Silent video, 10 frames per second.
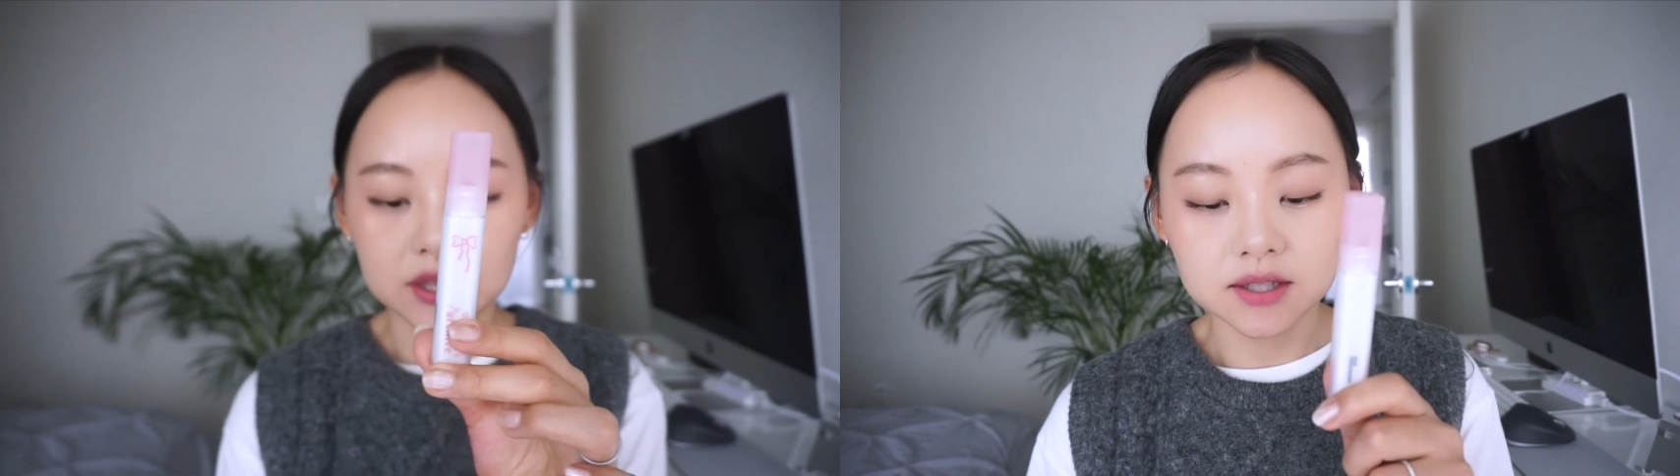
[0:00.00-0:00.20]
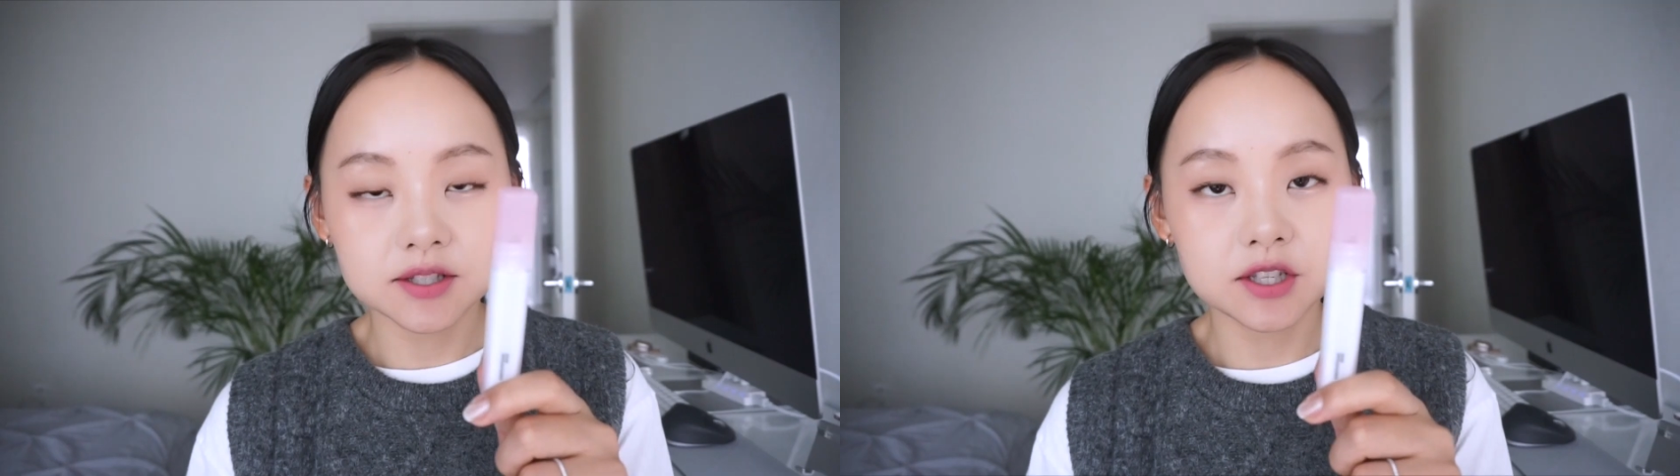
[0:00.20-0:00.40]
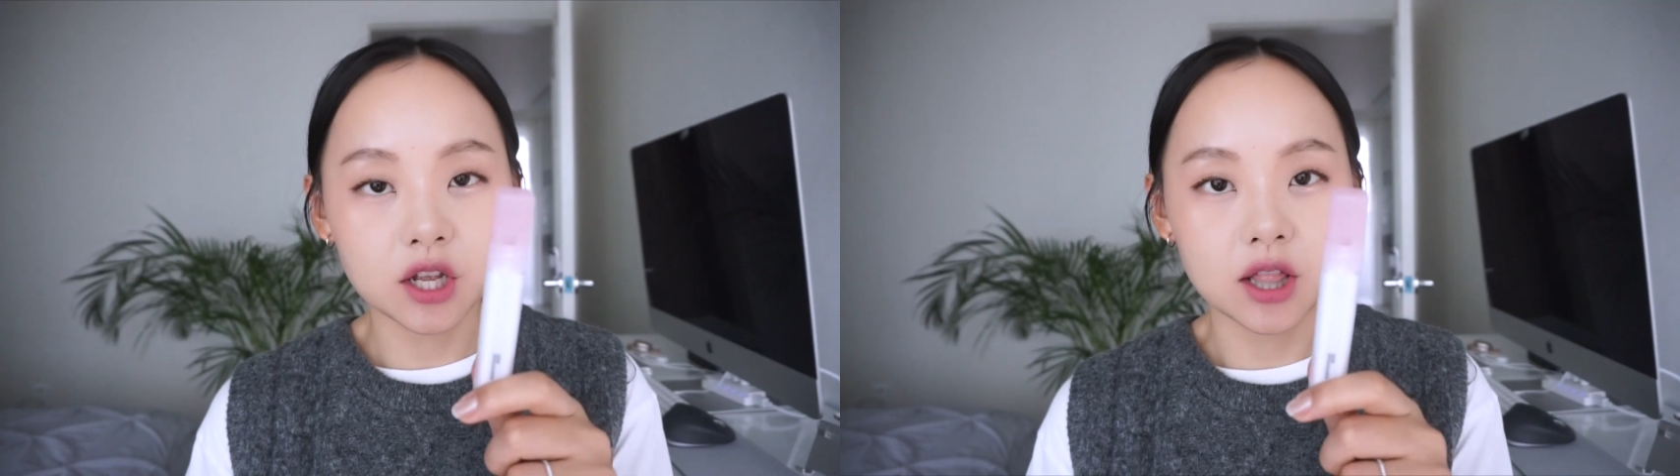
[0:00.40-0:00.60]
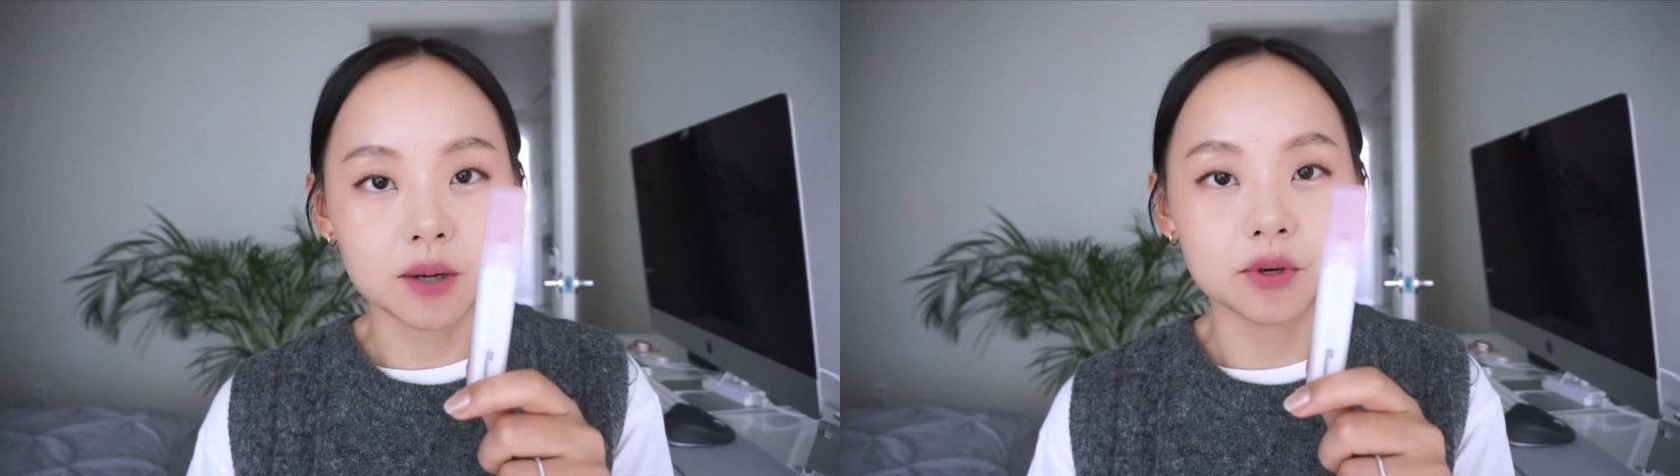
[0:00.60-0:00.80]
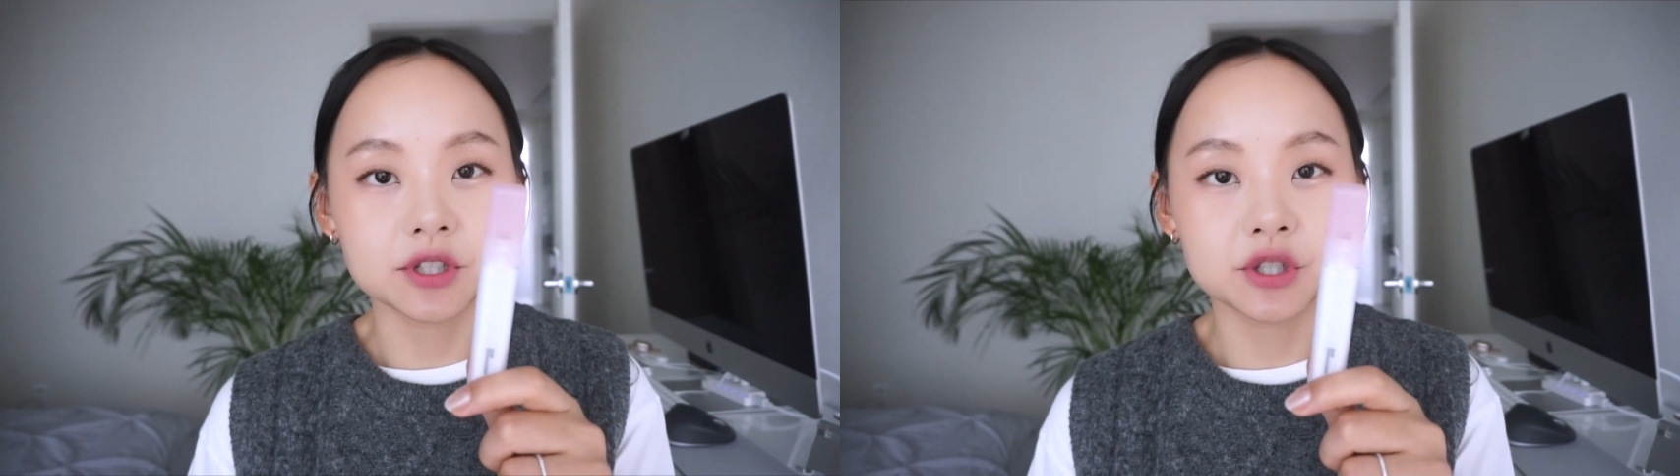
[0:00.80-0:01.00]
This is a
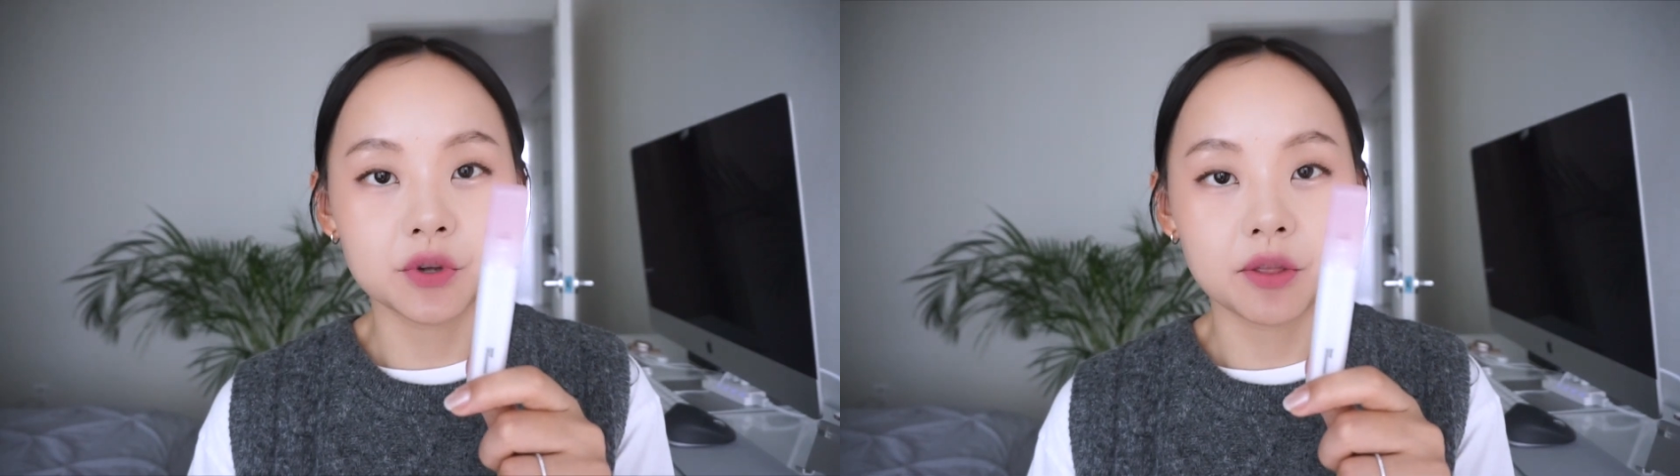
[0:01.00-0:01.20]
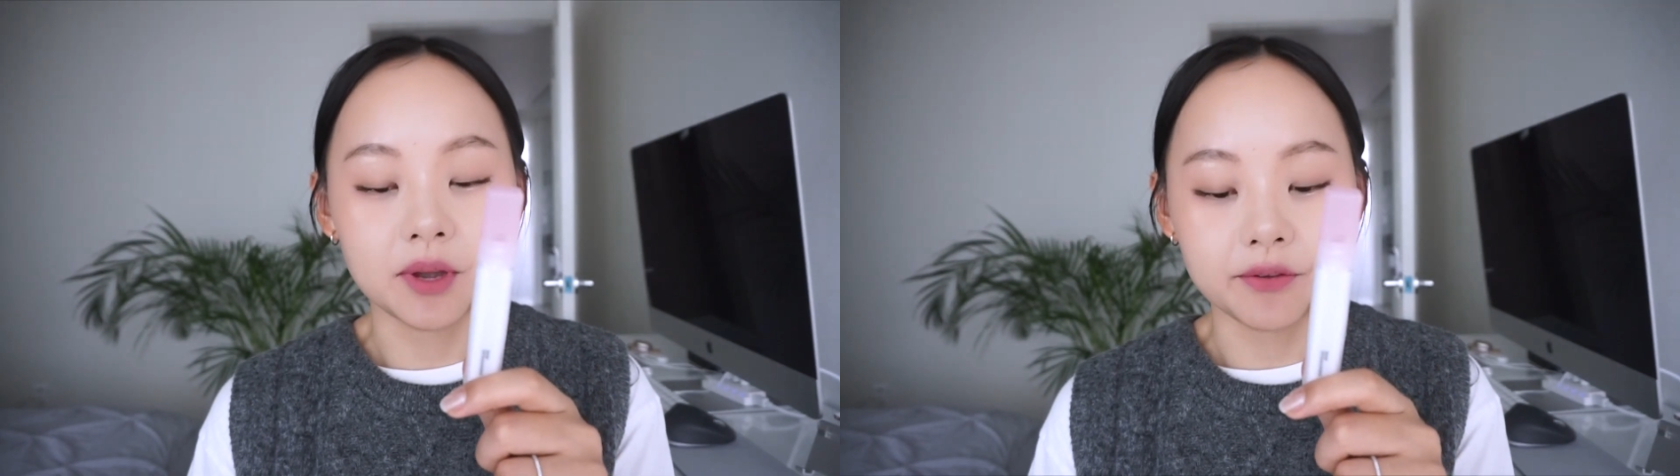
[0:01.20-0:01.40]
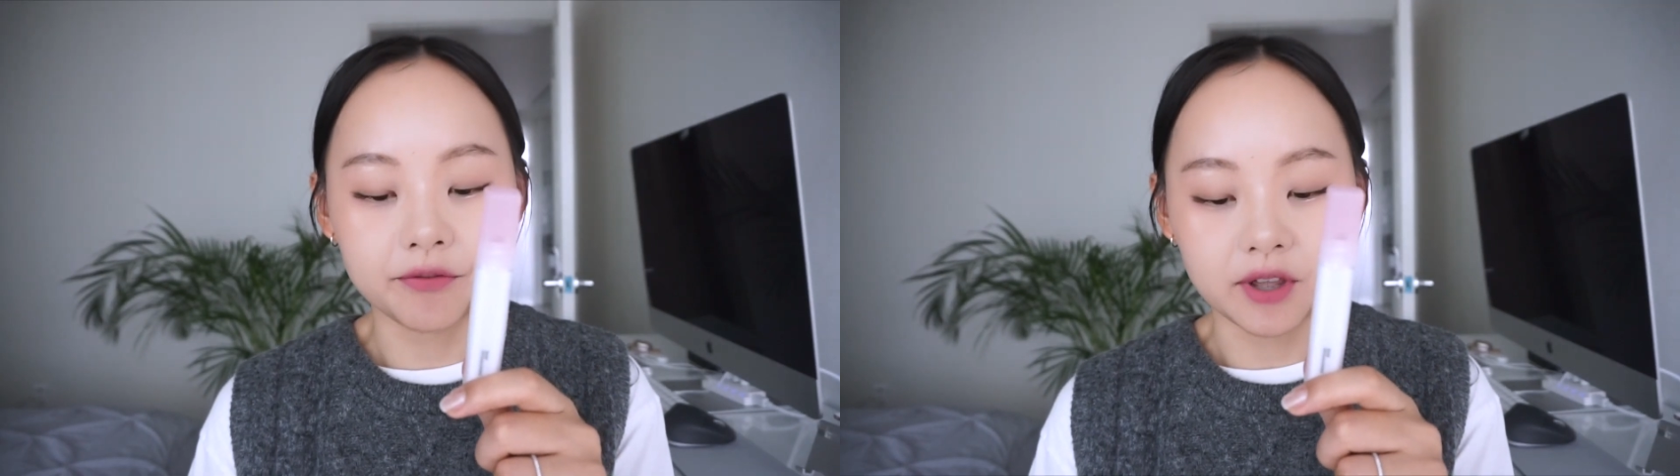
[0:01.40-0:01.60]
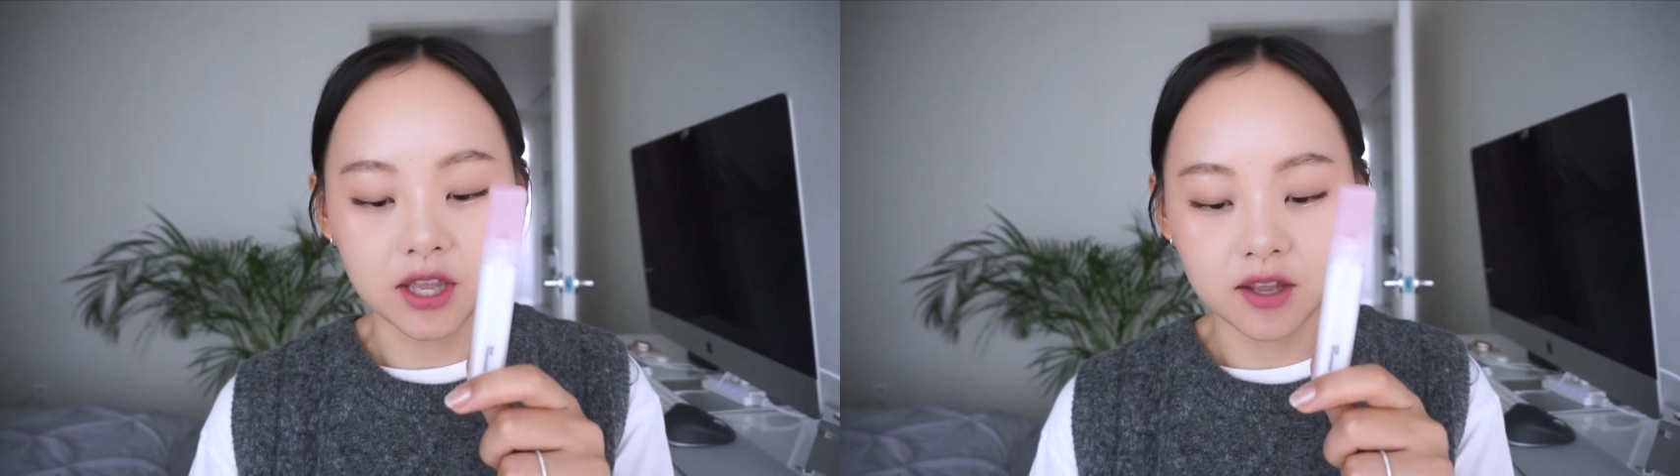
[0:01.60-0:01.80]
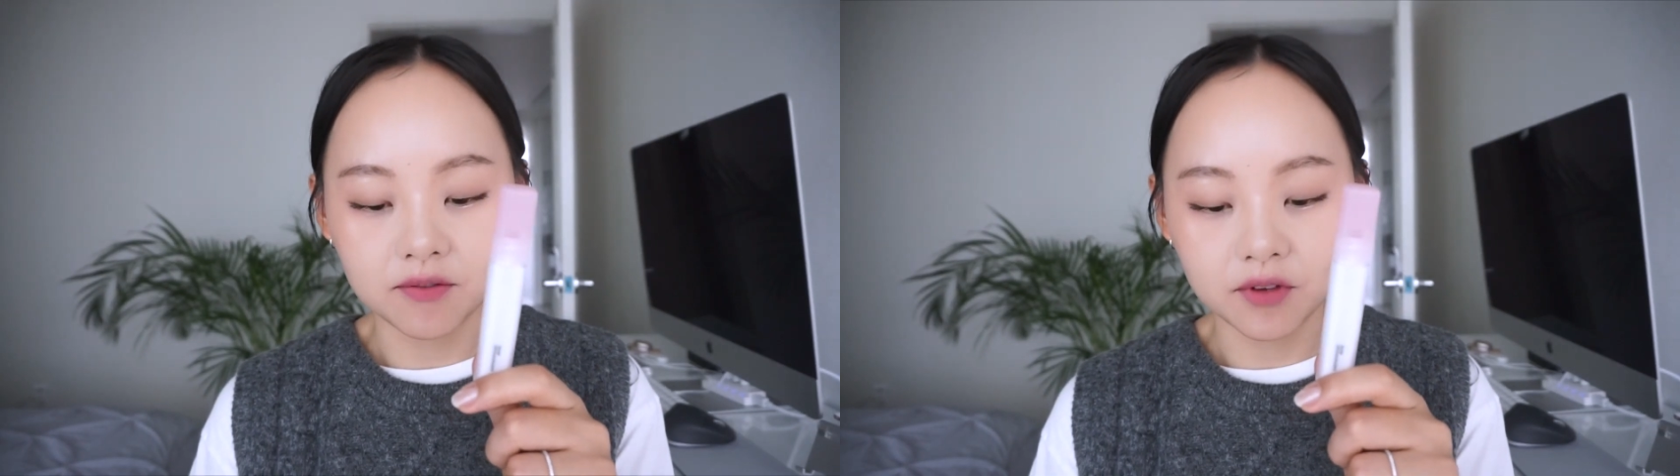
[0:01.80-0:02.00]
collaboration with my
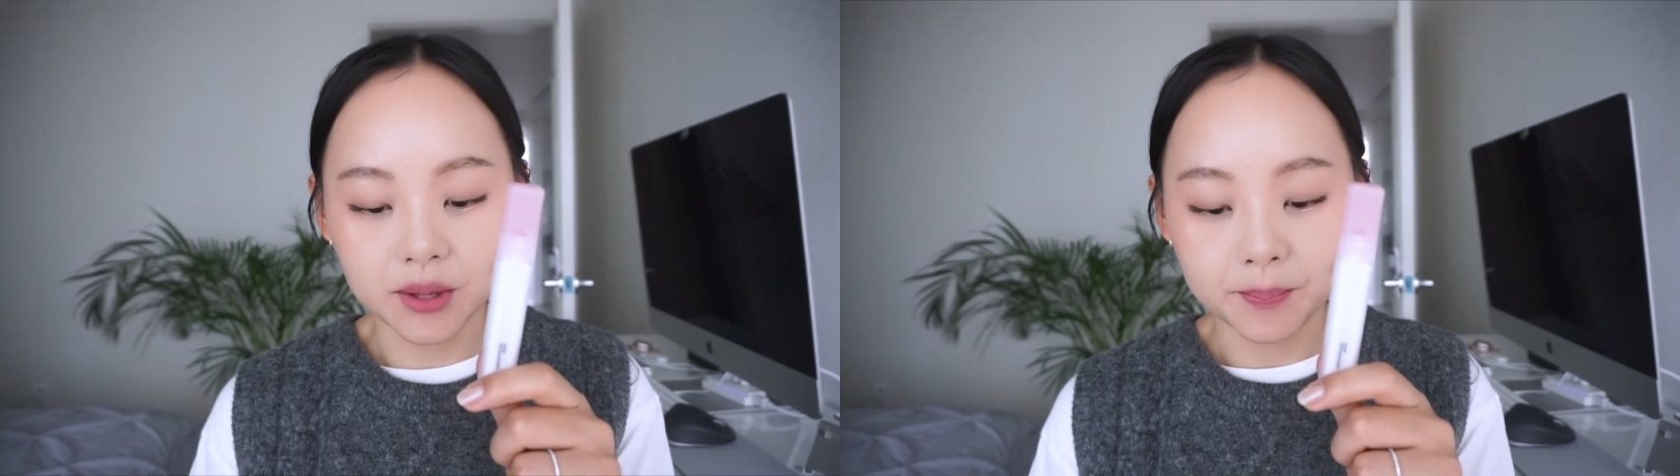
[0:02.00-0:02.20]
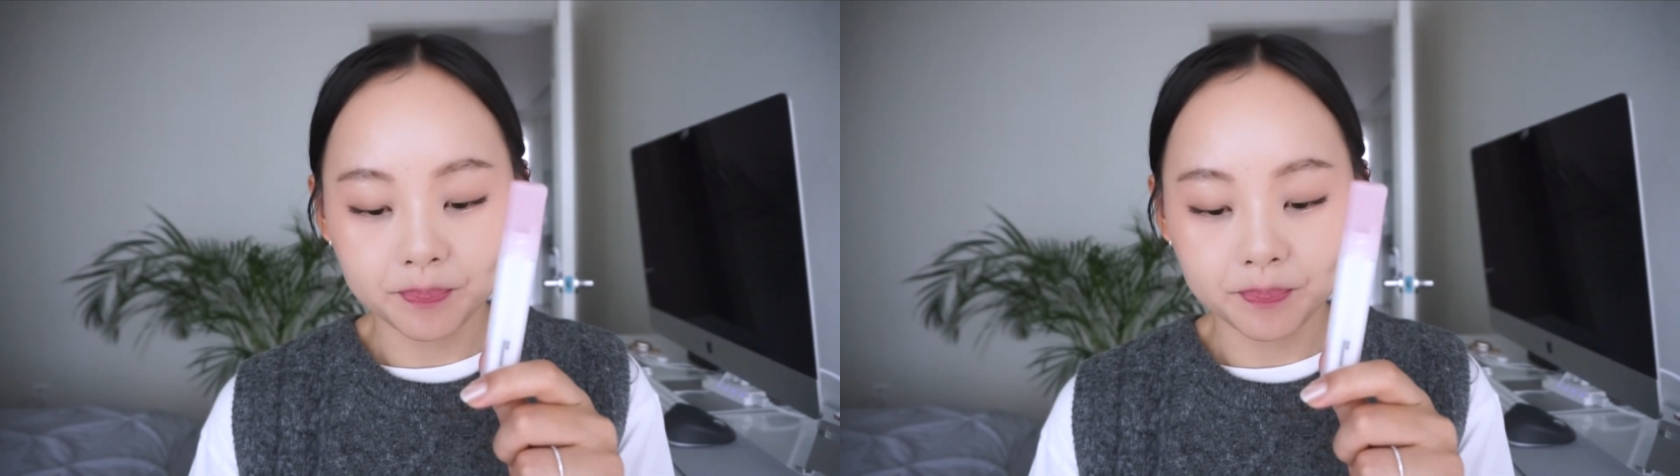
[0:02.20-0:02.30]
fave